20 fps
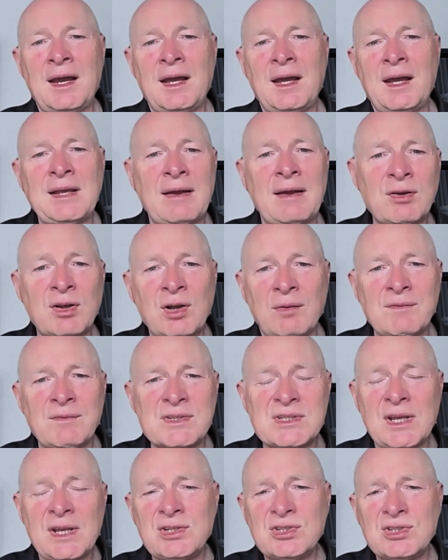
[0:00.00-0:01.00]
and have a
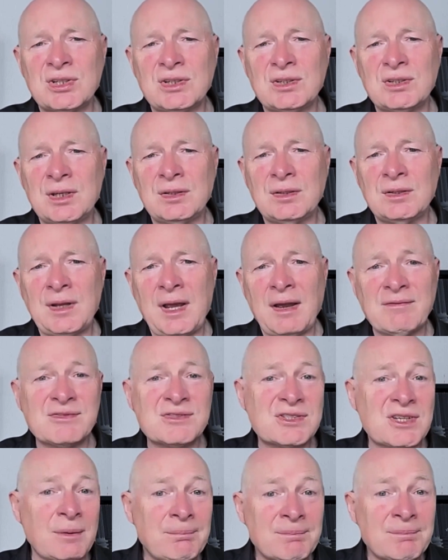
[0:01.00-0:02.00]
conversation, and
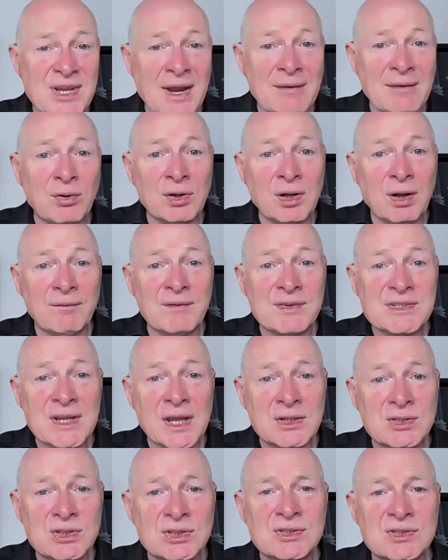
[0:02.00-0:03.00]
have several
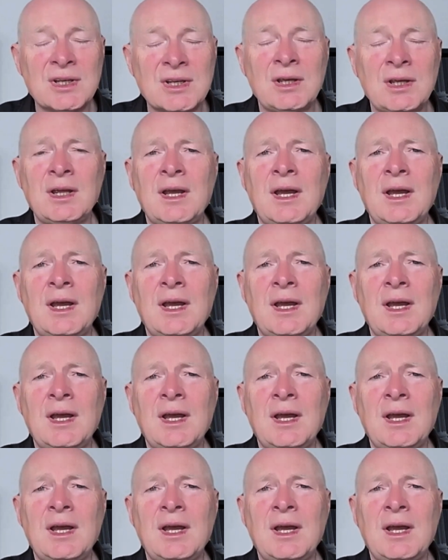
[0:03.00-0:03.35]
conversations,